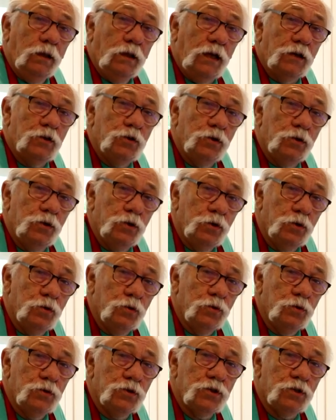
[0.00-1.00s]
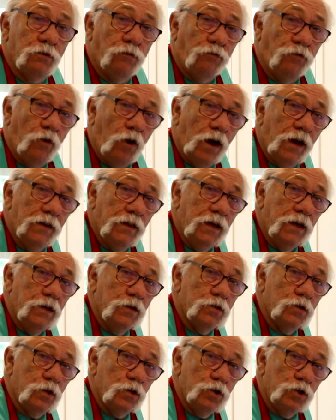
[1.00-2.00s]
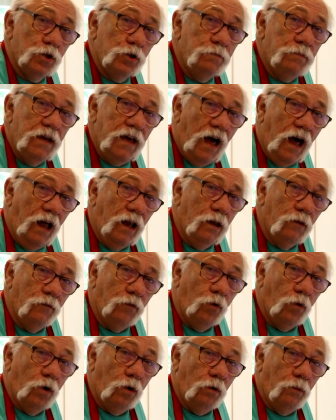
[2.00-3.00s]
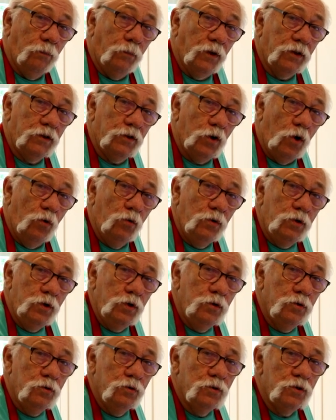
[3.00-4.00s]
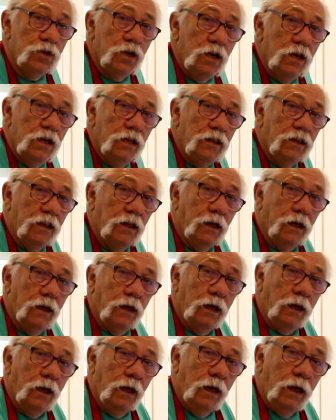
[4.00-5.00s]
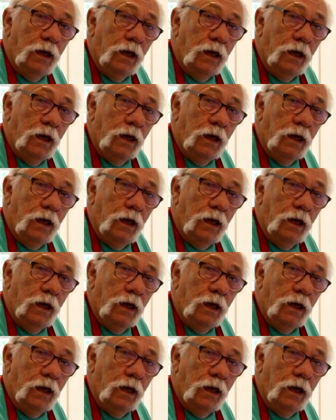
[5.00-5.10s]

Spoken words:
that you use to fry these should be olive oil, but don't use the